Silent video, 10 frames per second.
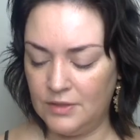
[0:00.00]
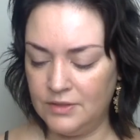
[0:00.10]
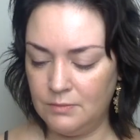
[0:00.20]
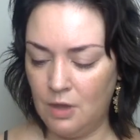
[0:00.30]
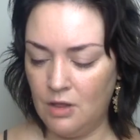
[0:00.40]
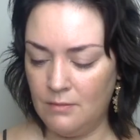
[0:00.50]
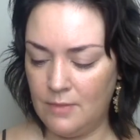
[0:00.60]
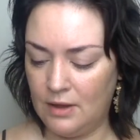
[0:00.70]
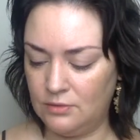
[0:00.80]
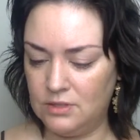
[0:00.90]
small
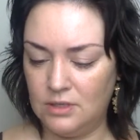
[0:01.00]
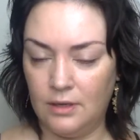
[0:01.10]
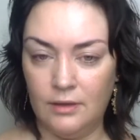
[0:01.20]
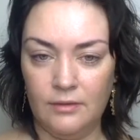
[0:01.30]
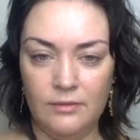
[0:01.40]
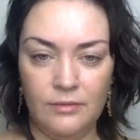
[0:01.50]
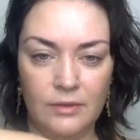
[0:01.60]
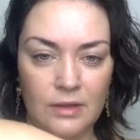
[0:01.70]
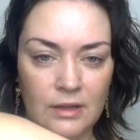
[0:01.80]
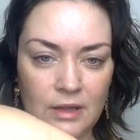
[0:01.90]
amount of
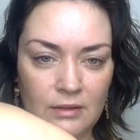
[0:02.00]
the